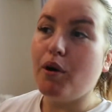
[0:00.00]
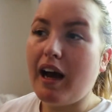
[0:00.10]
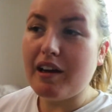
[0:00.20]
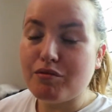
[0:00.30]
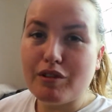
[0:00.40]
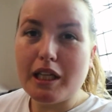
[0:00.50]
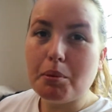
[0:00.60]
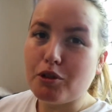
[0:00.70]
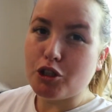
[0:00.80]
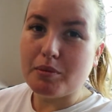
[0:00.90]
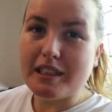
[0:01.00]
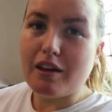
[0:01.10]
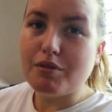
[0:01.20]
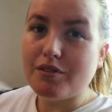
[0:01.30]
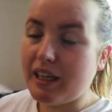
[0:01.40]
I haven't really pushed
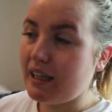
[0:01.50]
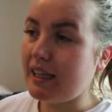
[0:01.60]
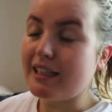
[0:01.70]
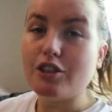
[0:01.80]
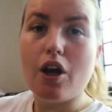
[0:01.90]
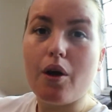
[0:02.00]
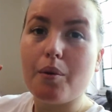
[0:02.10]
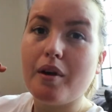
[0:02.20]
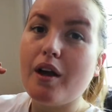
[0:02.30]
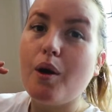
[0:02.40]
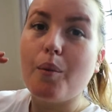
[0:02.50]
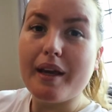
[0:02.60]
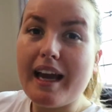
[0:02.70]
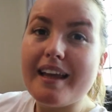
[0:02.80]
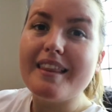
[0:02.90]
myself with deadlifts. So we're
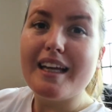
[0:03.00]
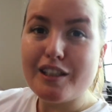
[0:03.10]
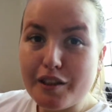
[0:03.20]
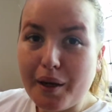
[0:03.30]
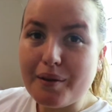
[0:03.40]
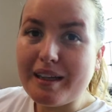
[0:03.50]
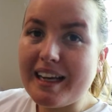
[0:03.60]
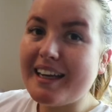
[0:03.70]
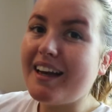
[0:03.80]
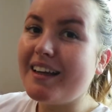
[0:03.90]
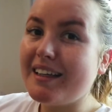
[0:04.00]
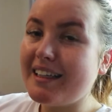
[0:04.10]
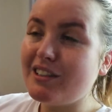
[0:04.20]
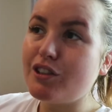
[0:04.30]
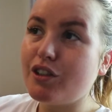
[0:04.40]
getting there slowly. I
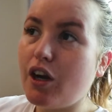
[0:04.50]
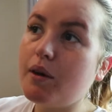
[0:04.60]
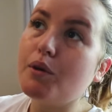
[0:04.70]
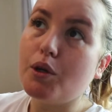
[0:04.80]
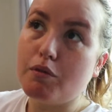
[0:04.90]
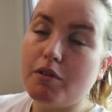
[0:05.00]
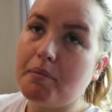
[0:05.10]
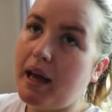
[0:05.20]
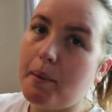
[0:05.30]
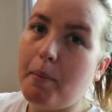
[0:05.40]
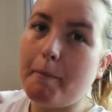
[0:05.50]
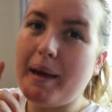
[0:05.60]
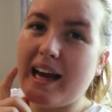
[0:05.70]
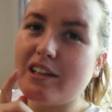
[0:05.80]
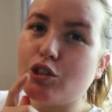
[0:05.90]
need to go up from there. My
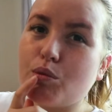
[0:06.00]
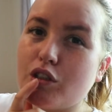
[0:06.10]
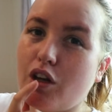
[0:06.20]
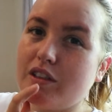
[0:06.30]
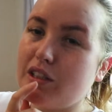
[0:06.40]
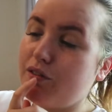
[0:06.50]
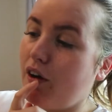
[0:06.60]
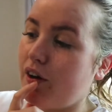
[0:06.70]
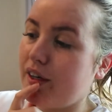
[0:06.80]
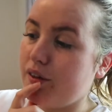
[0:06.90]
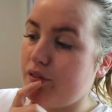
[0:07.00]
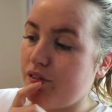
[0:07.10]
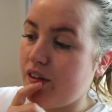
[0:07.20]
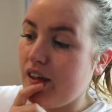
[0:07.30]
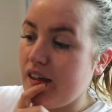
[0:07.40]
max was 95,
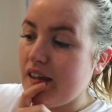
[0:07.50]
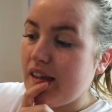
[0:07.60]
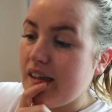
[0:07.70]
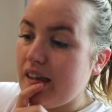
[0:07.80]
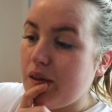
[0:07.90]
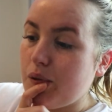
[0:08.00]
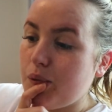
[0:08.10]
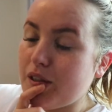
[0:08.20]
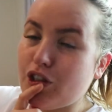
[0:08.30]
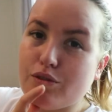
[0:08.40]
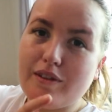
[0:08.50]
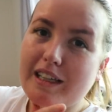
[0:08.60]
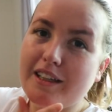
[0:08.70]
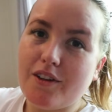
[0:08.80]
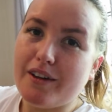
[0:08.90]
which is
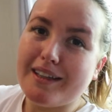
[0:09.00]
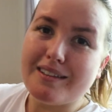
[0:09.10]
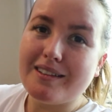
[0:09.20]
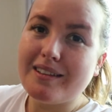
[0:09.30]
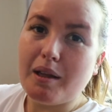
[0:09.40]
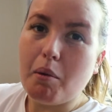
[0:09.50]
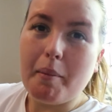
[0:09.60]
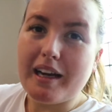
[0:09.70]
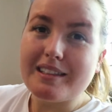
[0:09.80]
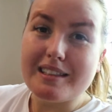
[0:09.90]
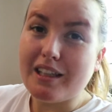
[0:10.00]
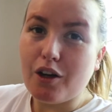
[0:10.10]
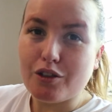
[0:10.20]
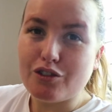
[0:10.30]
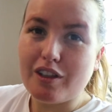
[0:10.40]
really annoying that my max is
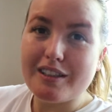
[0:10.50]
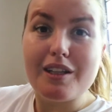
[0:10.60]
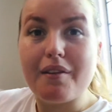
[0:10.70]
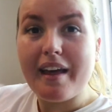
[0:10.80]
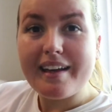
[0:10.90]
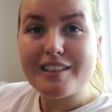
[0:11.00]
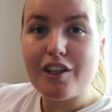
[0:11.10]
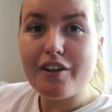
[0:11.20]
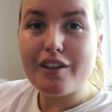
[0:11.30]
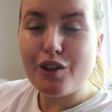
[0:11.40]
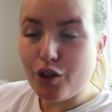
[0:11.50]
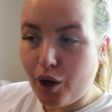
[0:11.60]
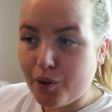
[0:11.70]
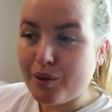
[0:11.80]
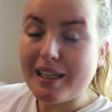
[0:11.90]
not 100. So that is like the
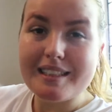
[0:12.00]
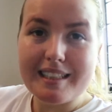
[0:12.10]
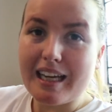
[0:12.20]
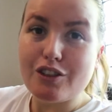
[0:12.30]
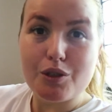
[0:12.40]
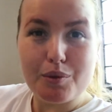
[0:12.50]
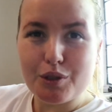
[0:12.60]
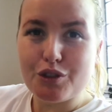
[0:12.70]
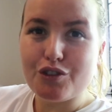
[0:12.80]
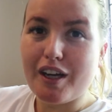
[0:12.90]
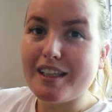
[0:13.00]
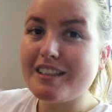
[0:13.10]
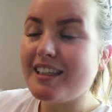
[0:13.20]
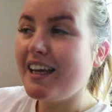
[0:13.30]
goal. Let's get to 100.